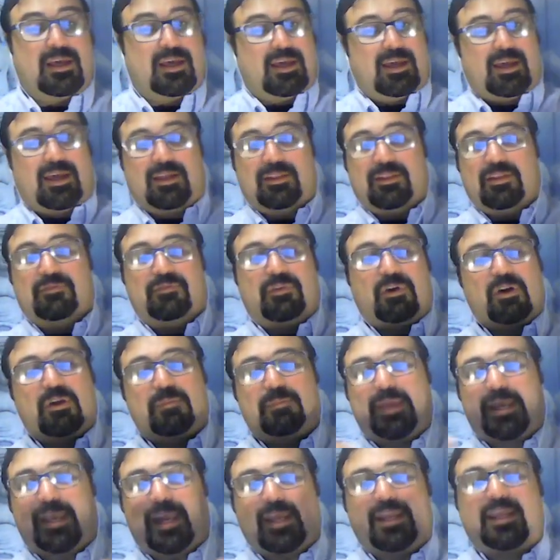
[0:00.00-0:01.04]
In the very
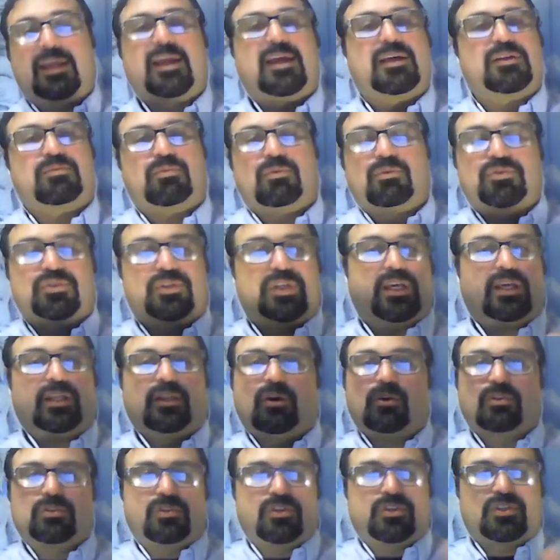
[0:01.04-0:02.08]
beginning, as we'll see,
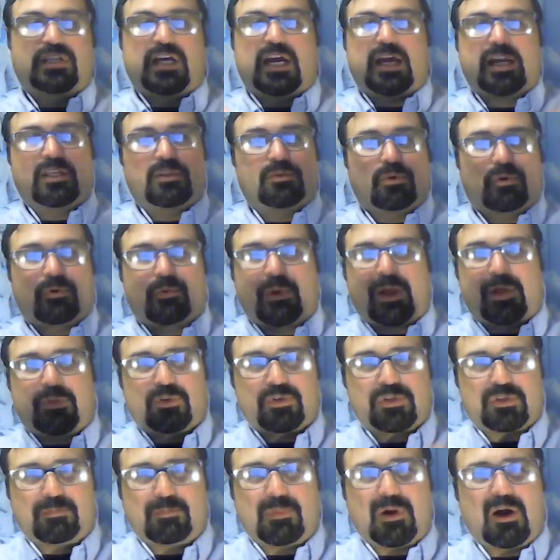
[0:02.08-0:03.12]
those societies were rather
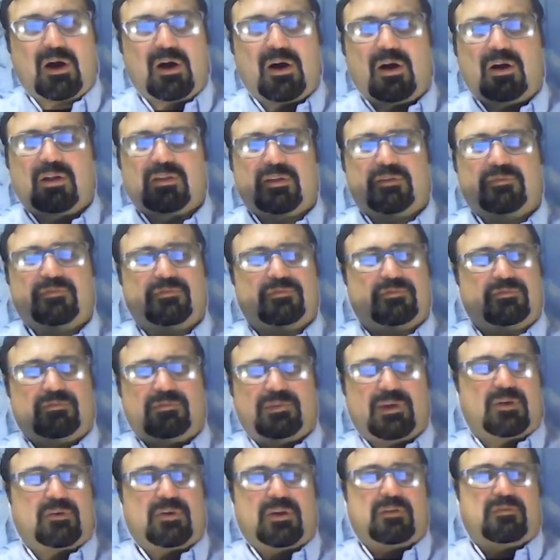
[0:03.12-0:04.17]
small and
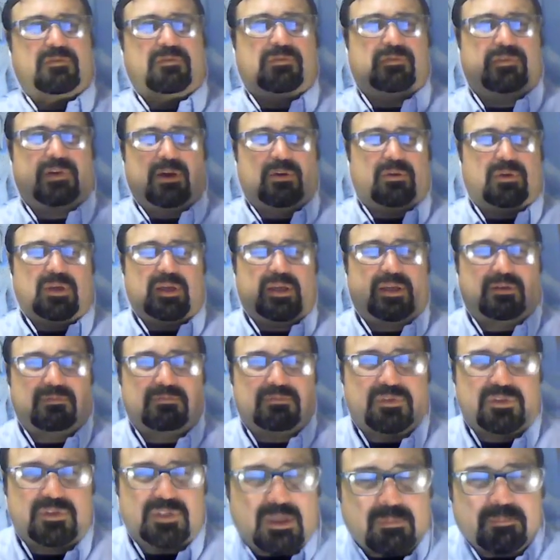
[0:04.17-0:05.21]
very, very
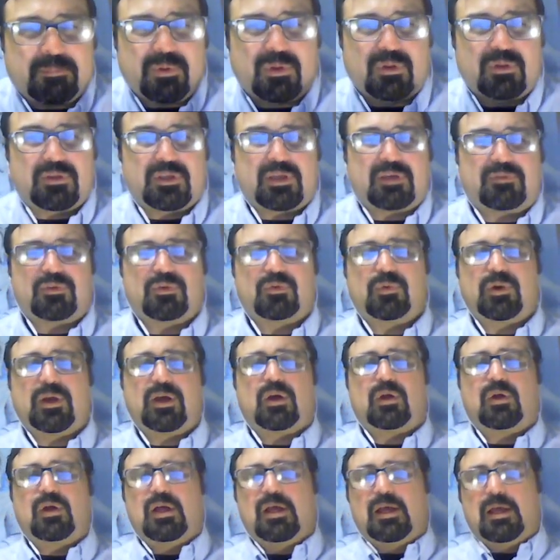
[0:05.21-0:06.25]
simple, if you
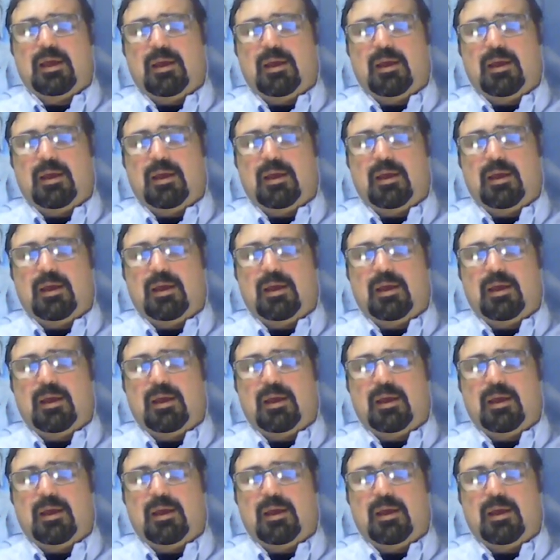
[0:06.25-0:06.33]
will.